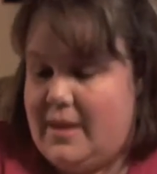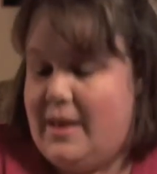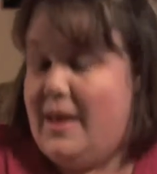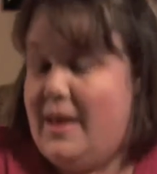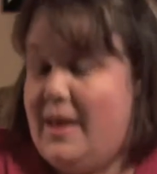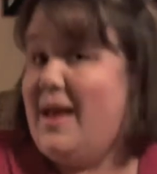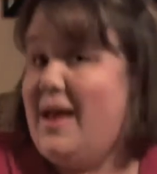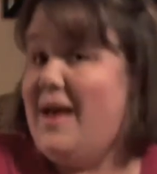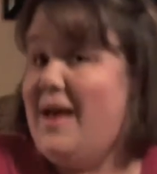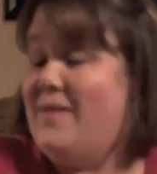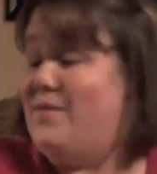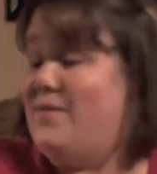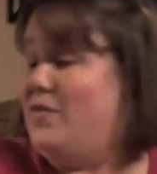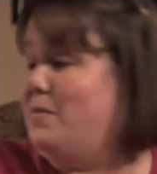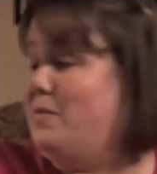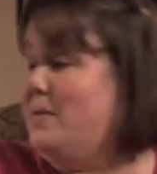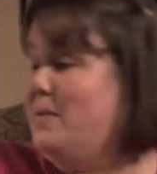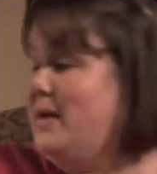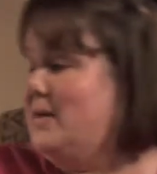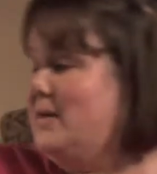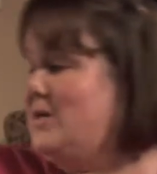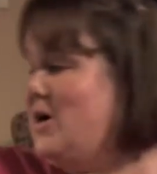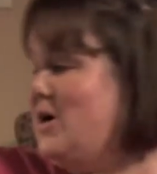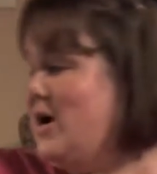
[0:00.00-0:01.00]
And for
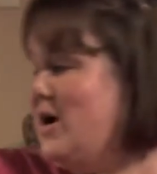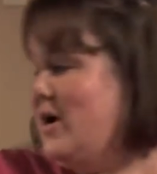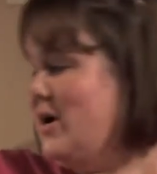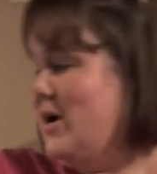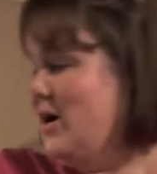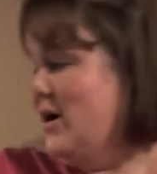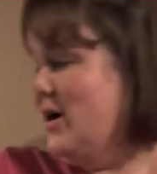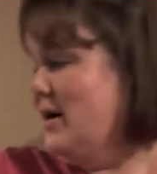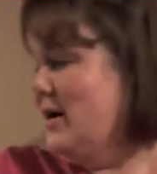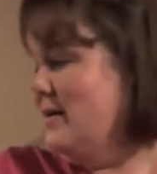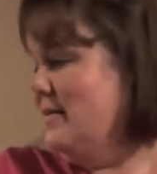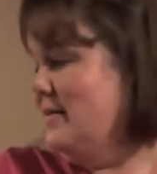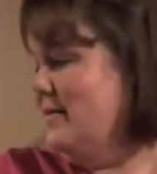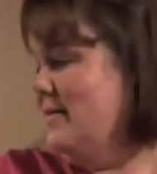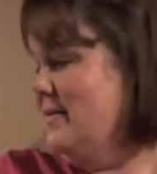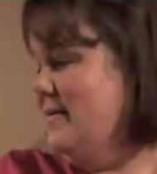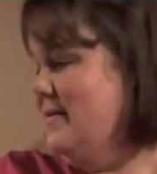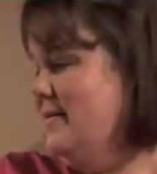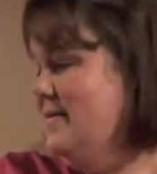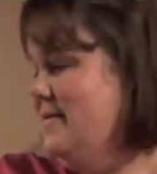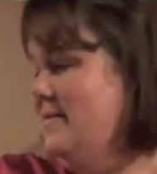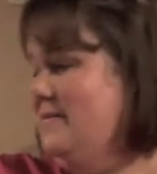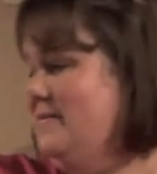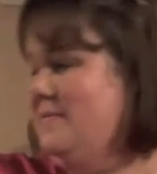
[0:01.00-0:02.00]
my daughter,
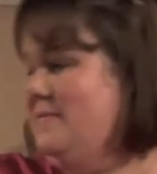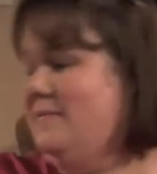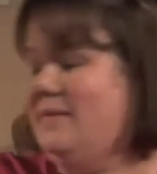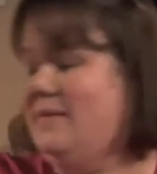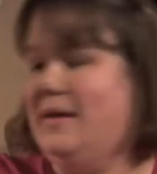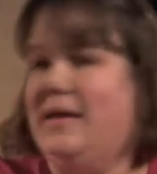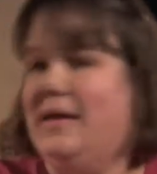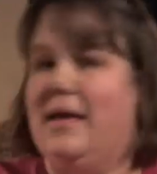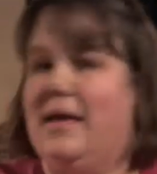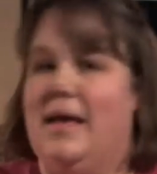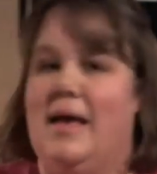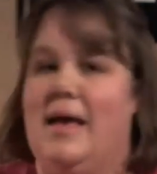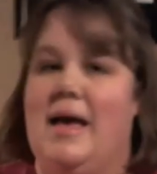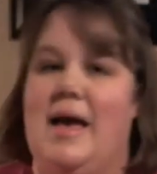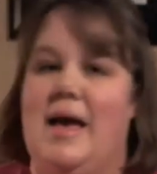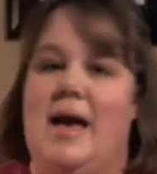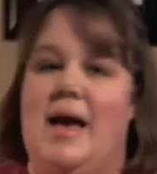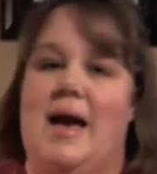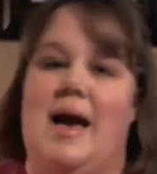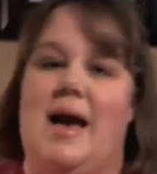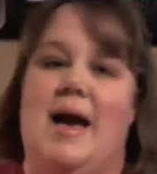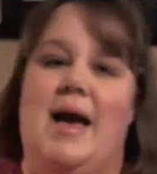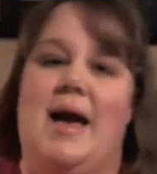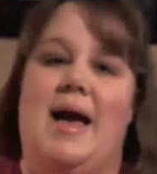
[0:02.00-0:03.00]

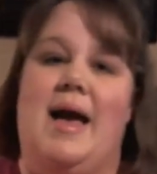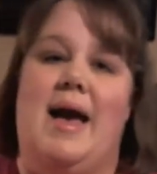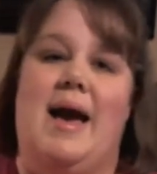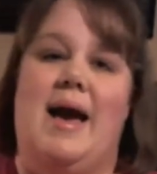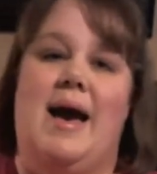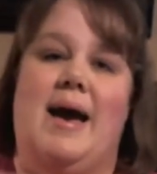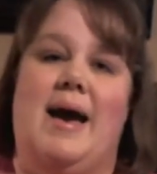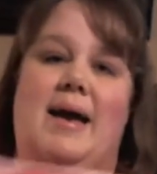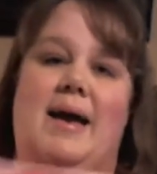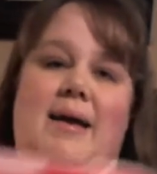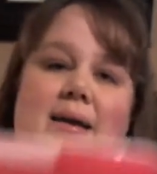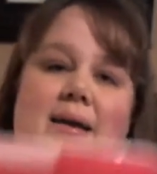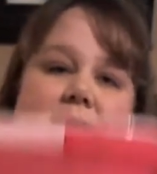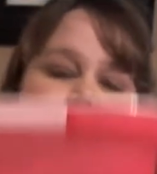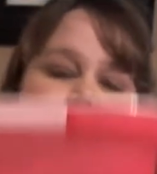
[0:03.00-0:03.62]
I had